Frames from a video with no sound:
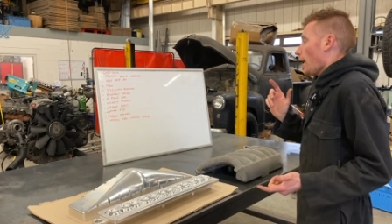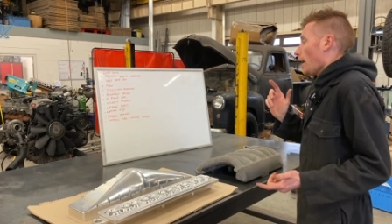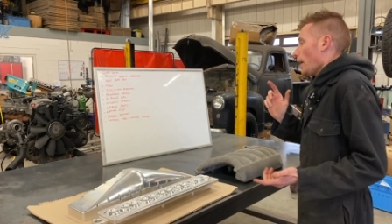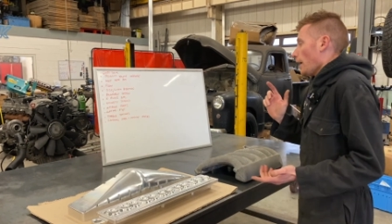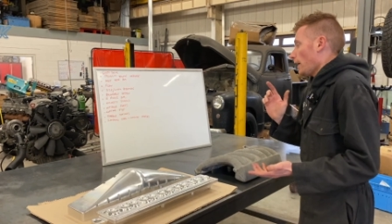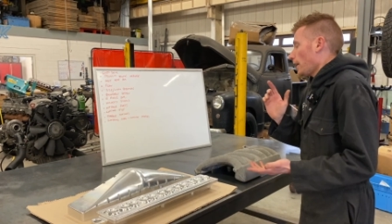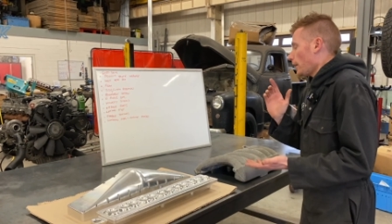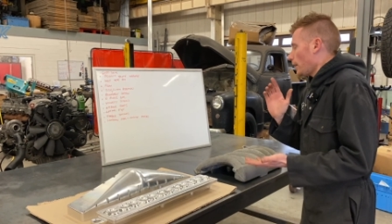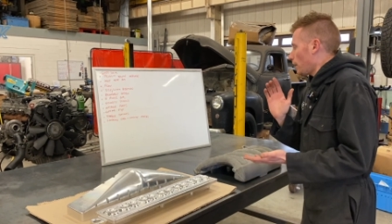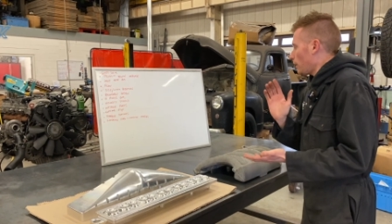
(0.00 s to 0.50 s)

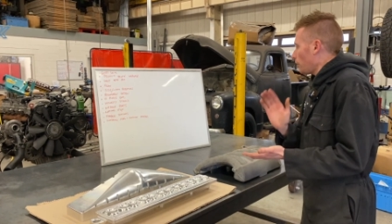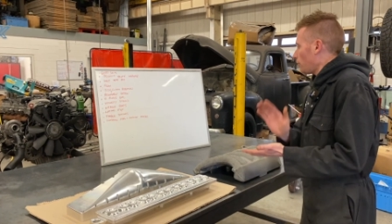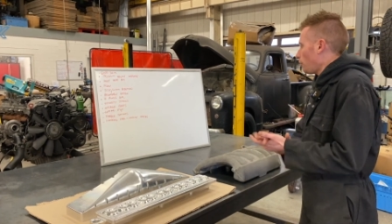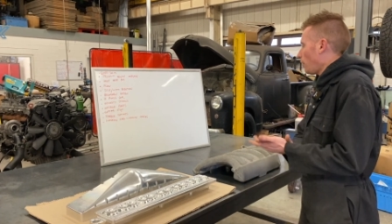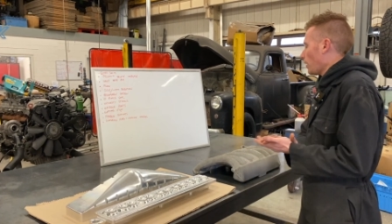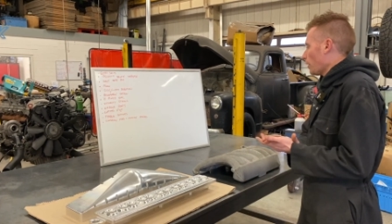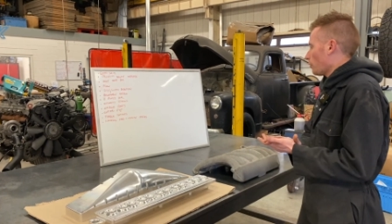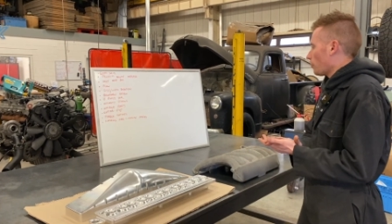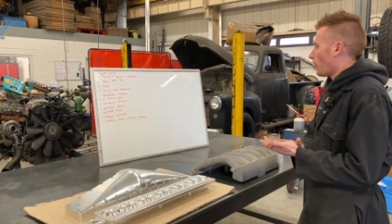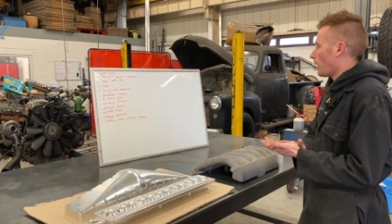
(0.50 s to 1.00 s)
Uh,
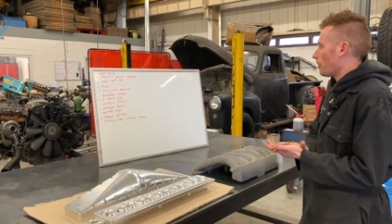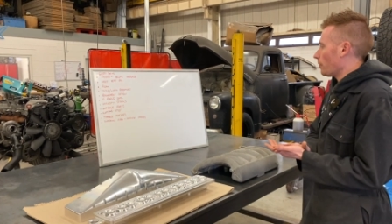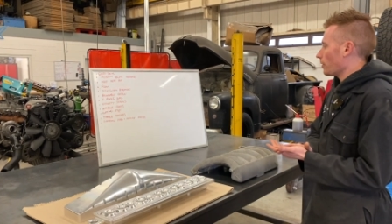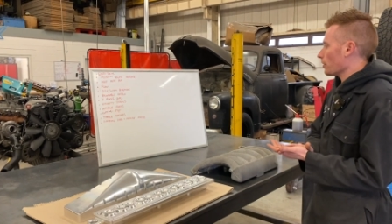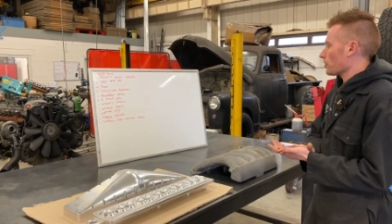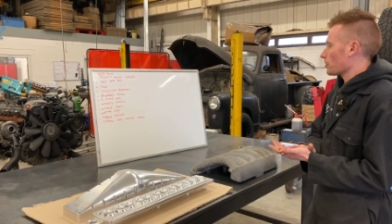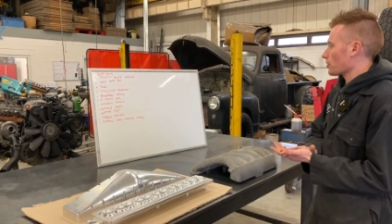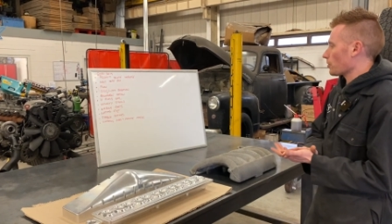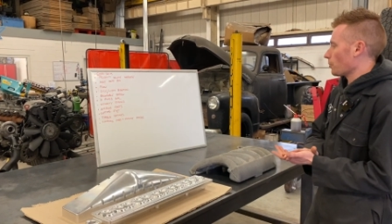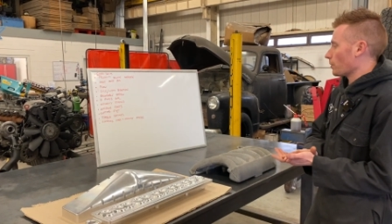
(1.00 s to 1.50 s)
right, where
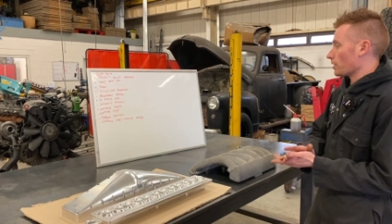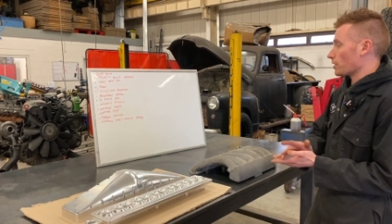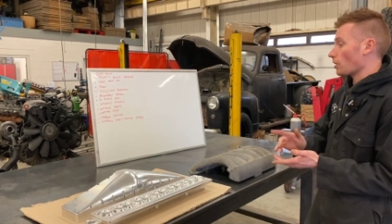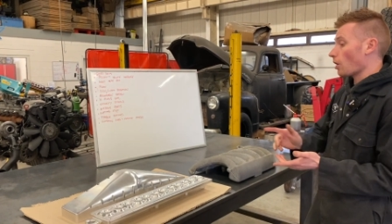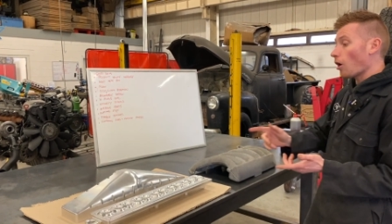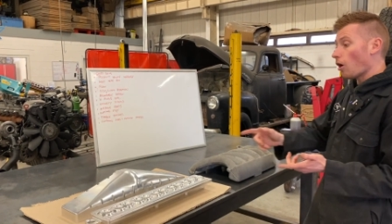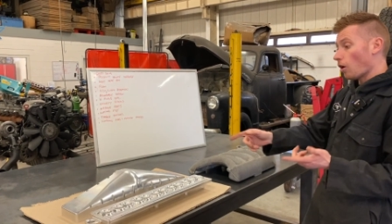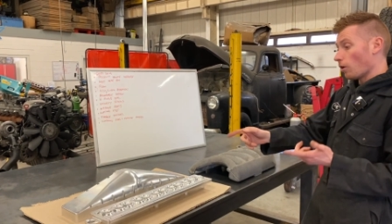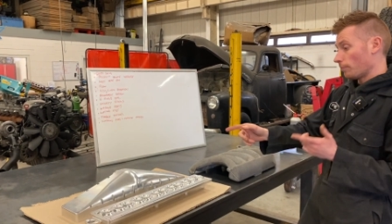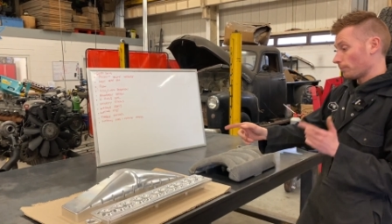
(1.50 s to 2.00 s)
else are we? So,
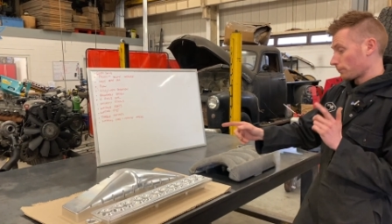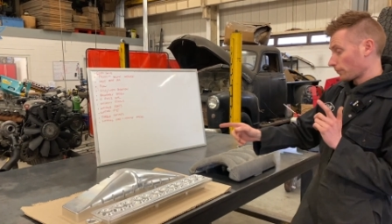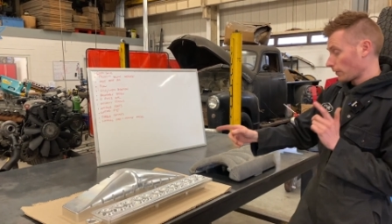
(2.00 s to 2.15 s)
oh,